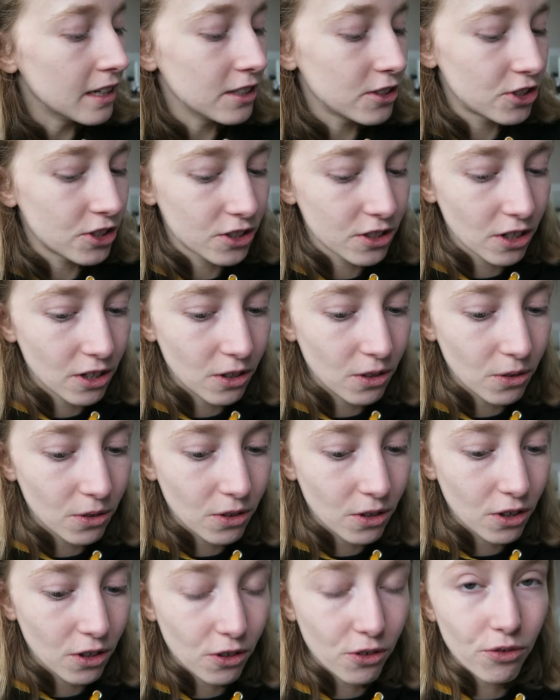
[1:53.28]
and it's just going to
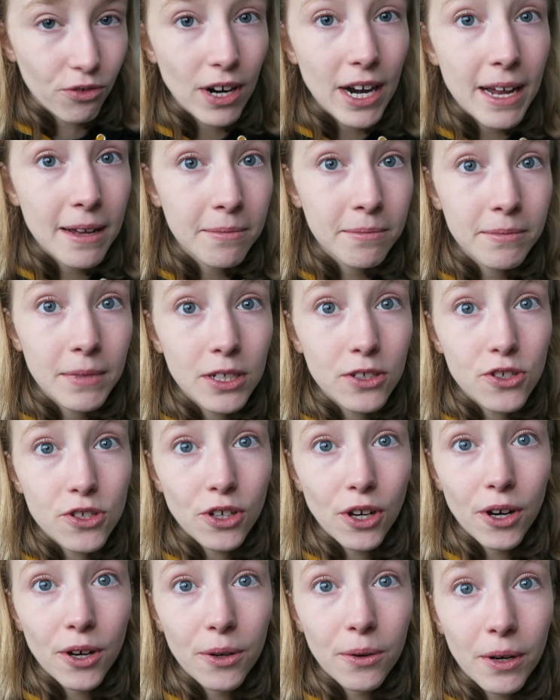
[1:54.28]
look grim.
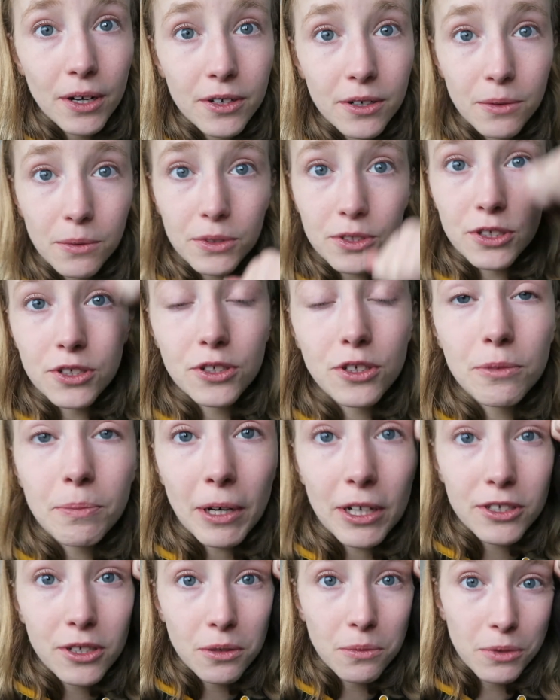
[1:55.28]
So I don't know what to do,
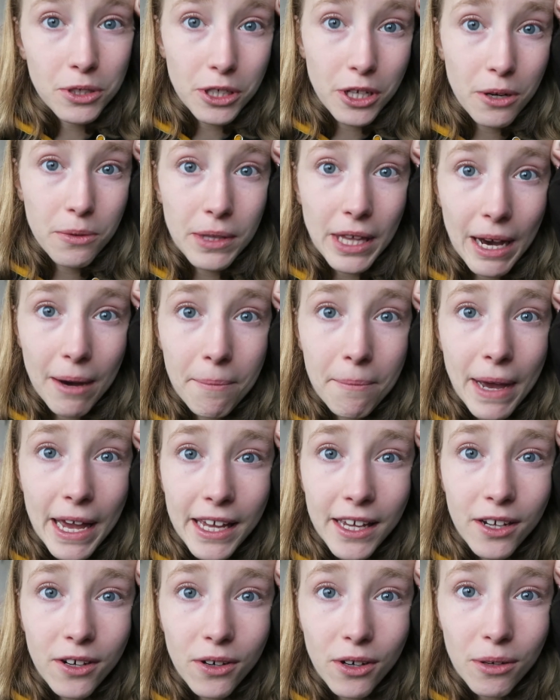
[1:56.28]
but I don't want to go without
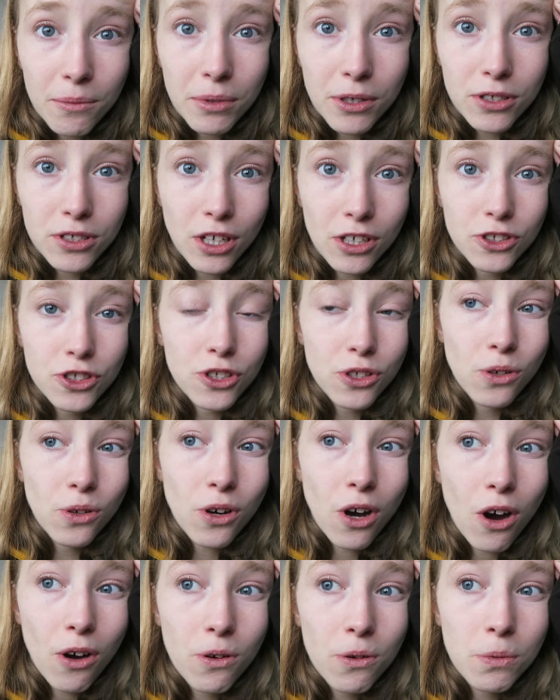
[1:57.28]
makeup because I just
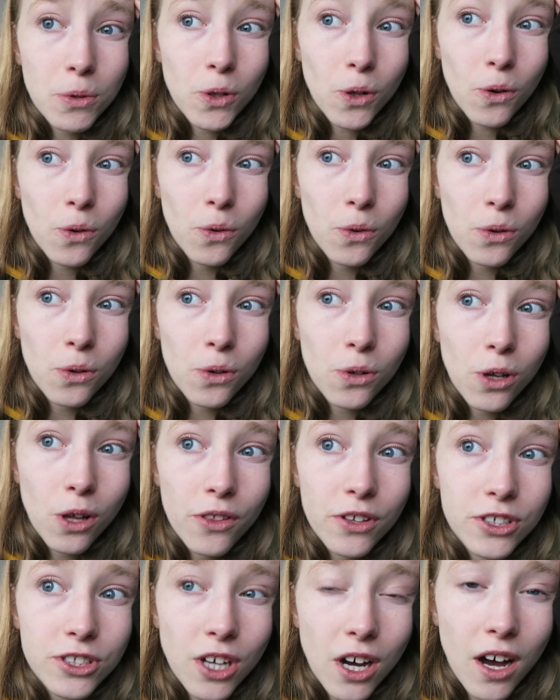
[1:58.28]
look horrible all
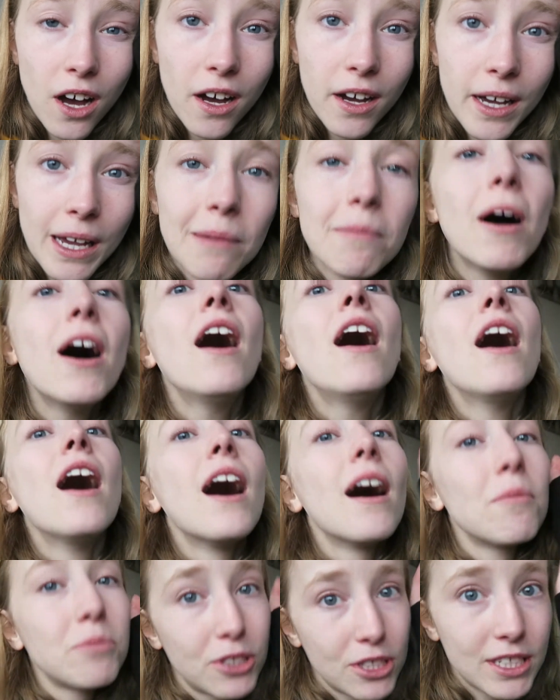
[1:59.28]
the time.
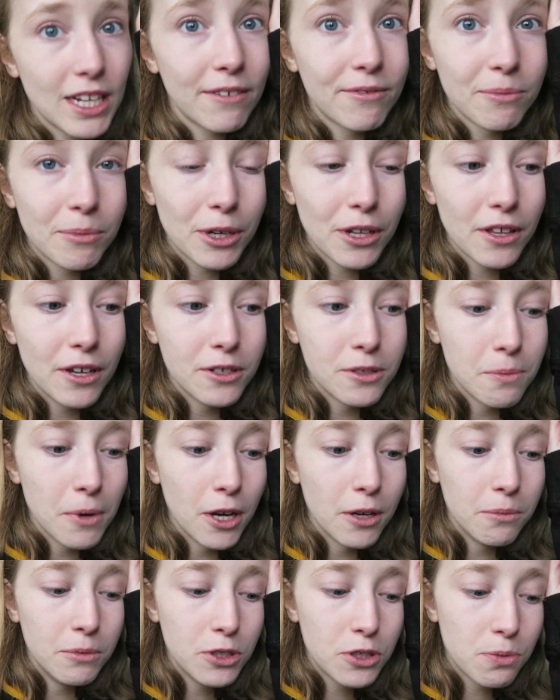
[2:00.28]
I'm just having one of those
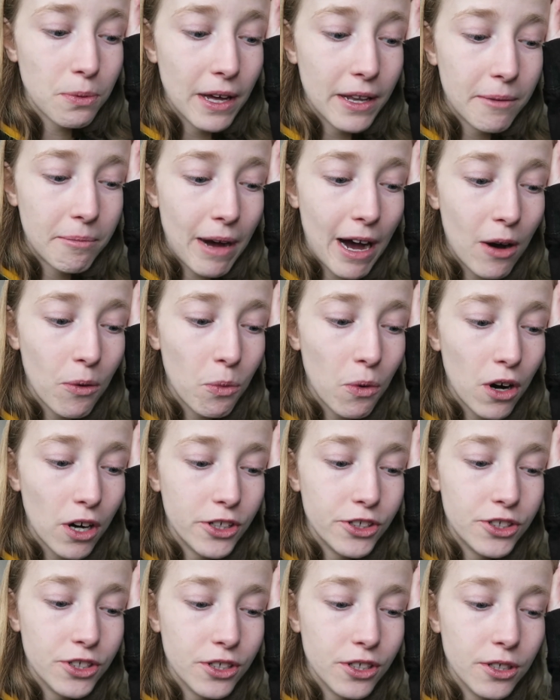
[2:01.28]
moments where no matter what
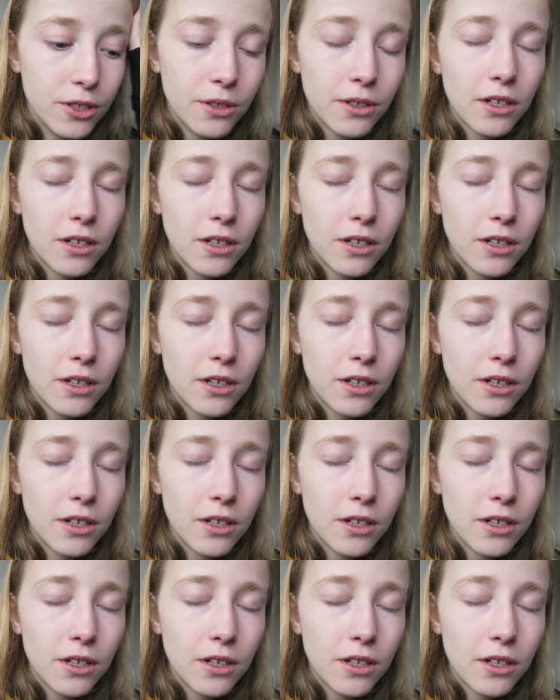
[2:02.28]
I do,